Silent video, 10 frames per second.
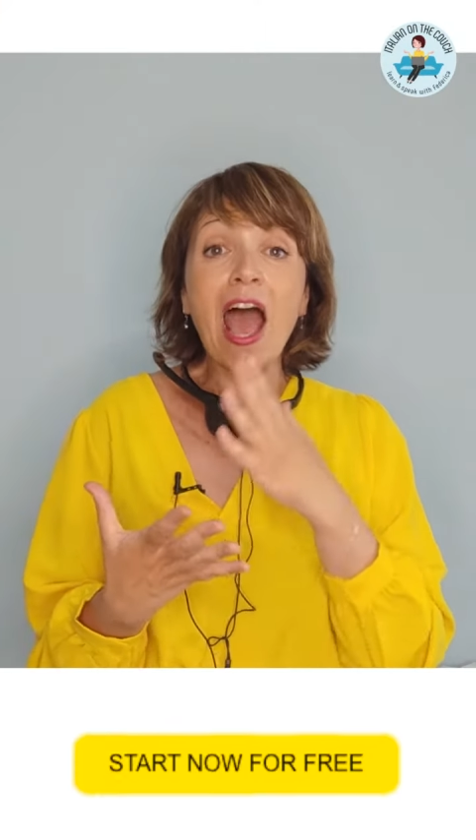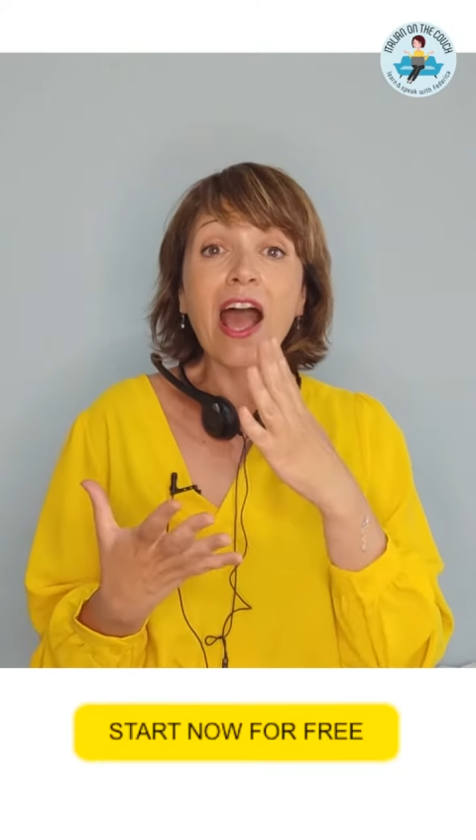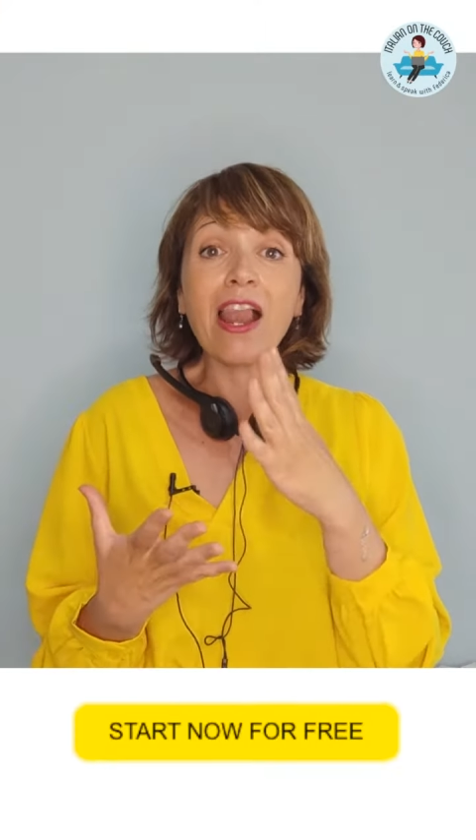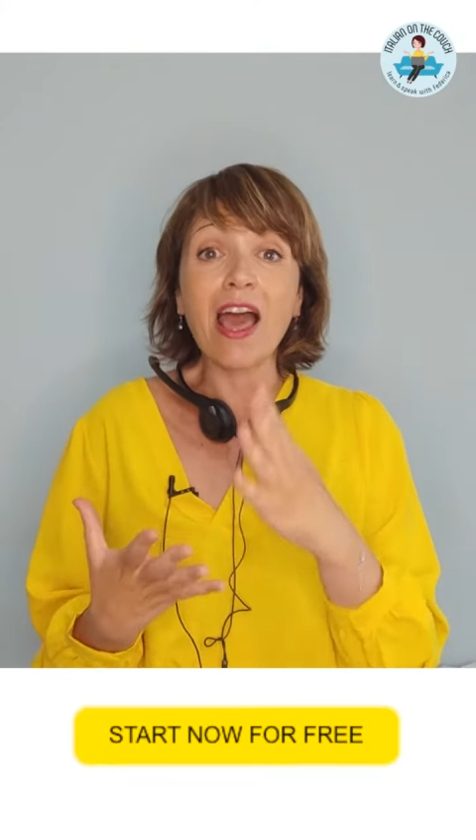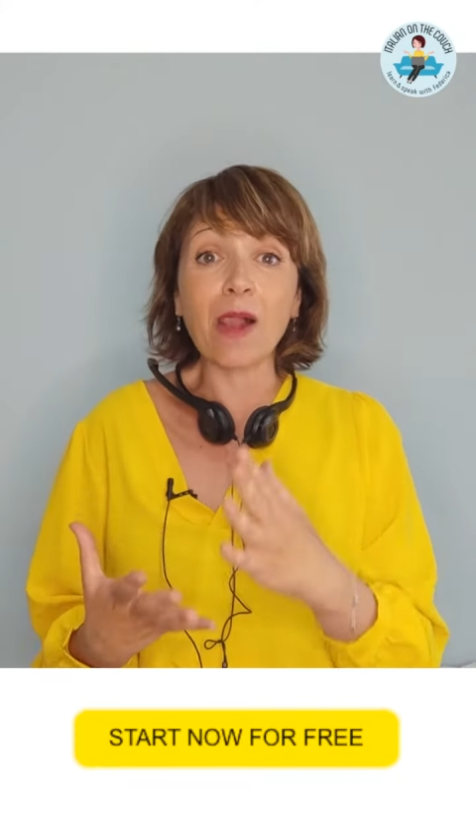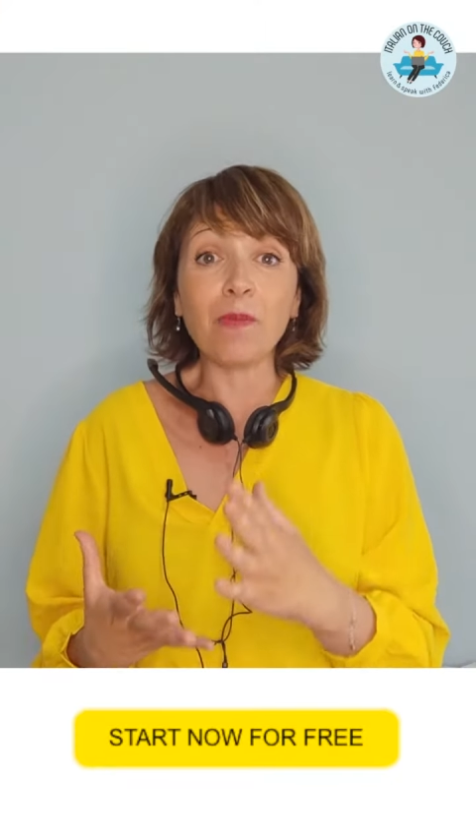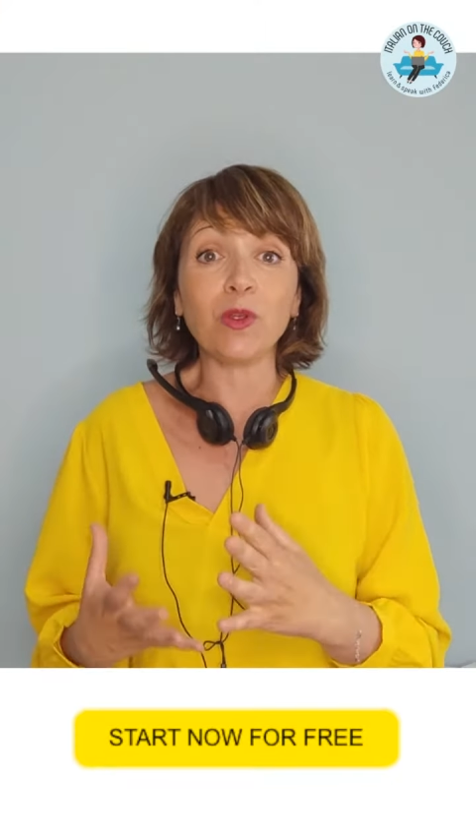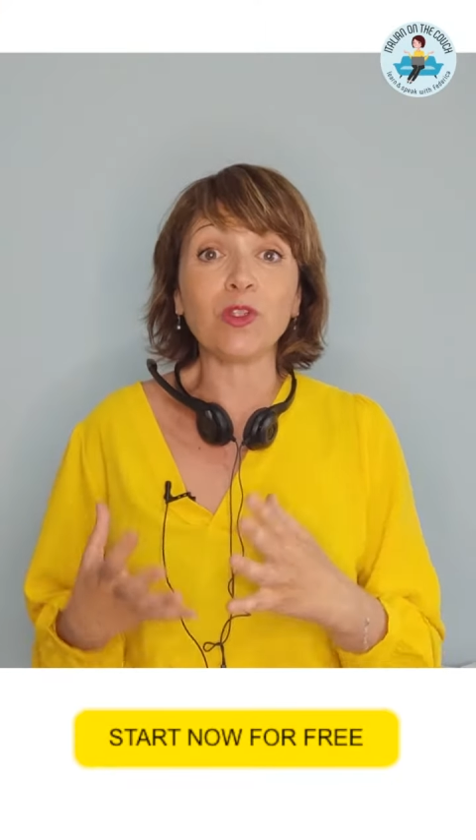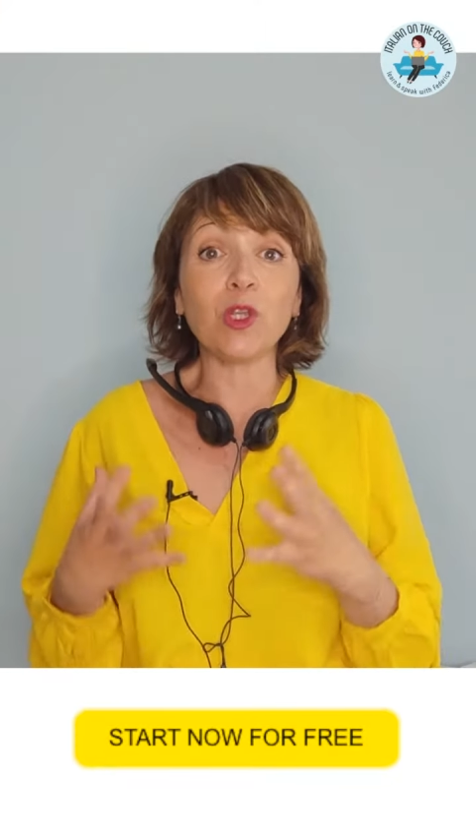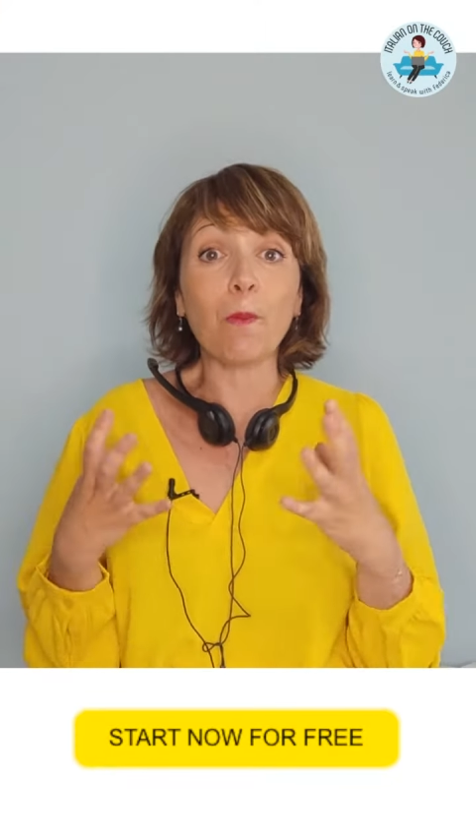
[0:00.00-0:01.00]
I'll help
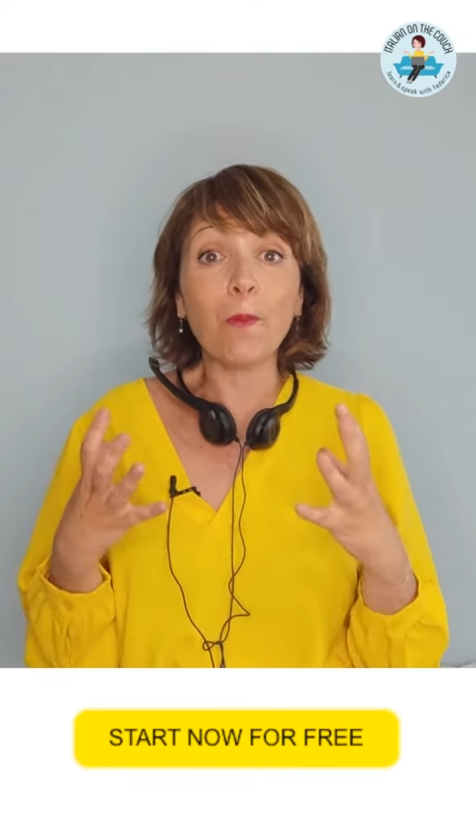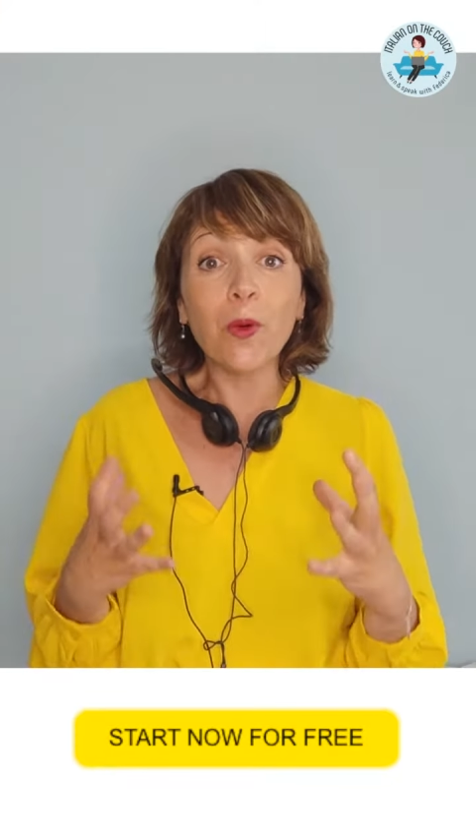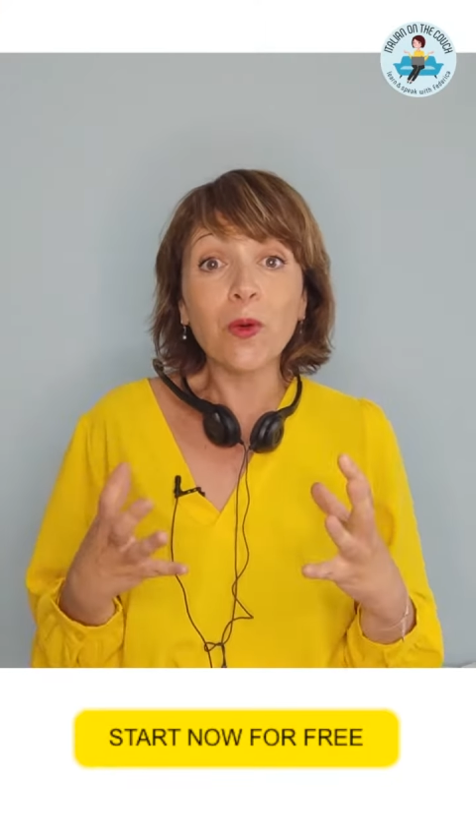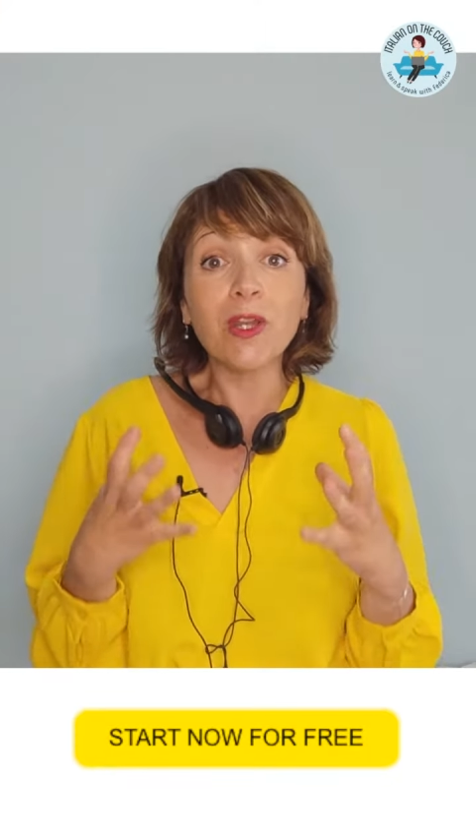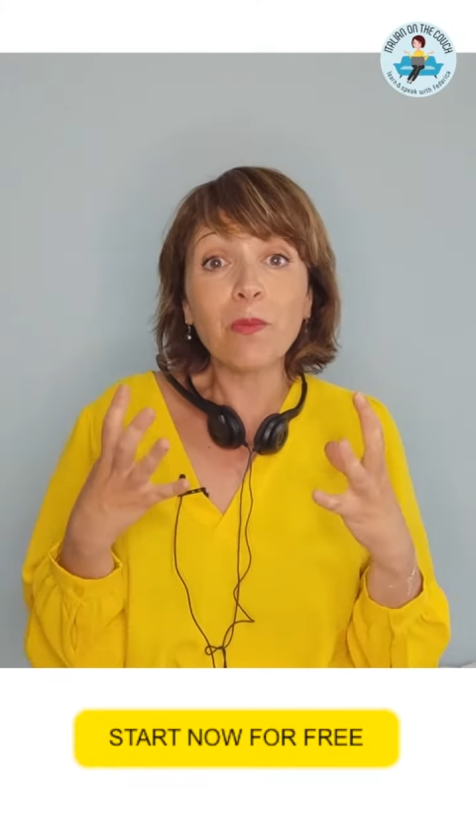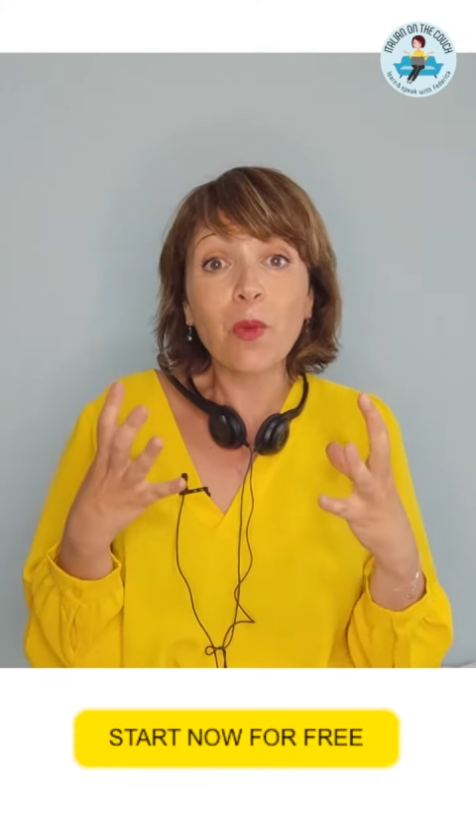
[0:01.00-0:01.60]
you to put in